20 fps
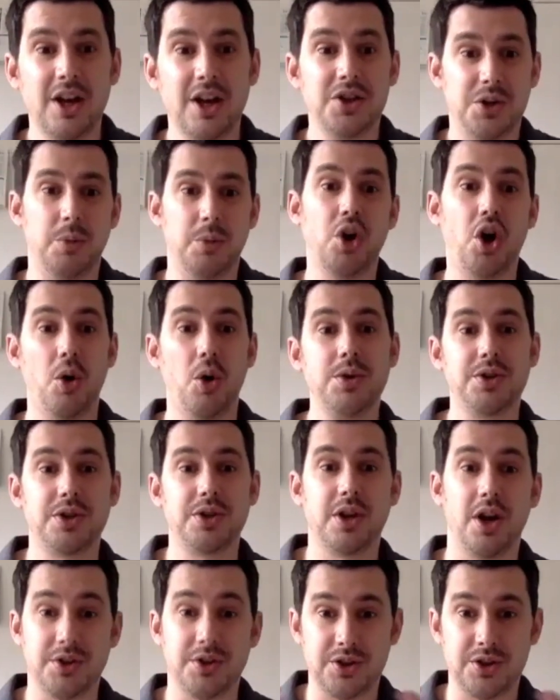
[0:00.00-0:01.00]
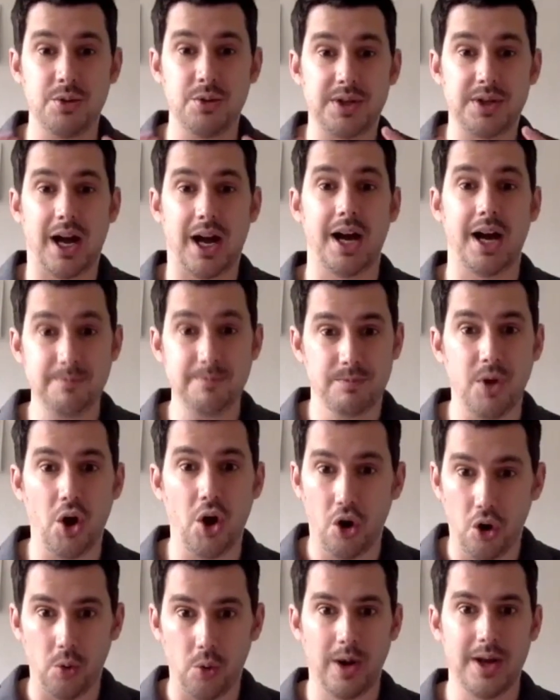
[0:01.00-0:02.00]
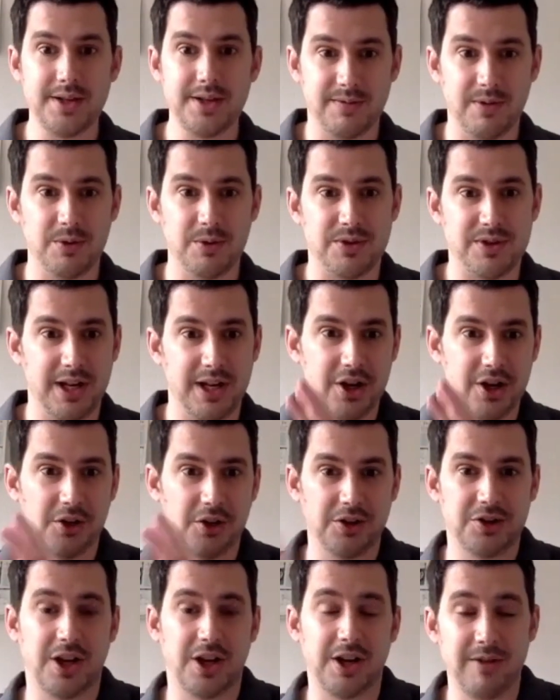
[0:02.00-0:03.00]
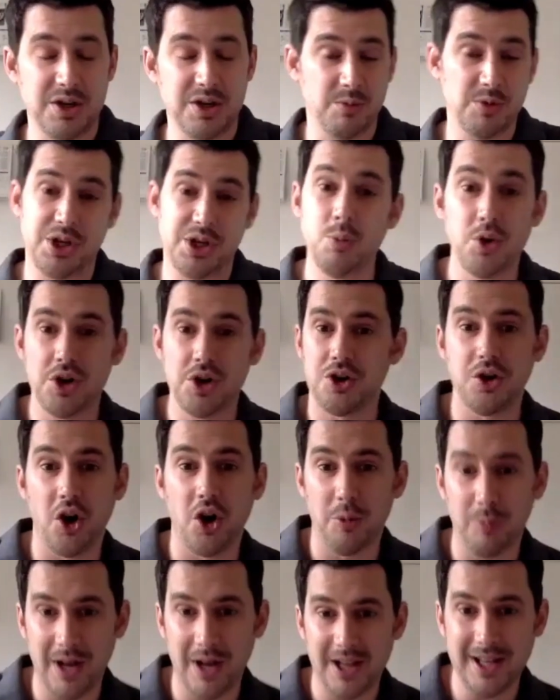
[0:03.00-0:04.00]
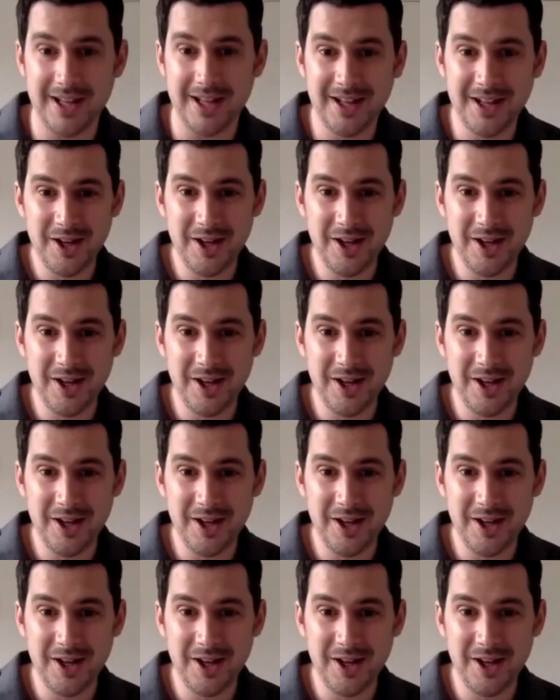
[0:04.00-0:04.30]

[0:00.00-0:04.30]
So he would always go suit tie, always, if he was seeing an older generation, which he wouldn't normally.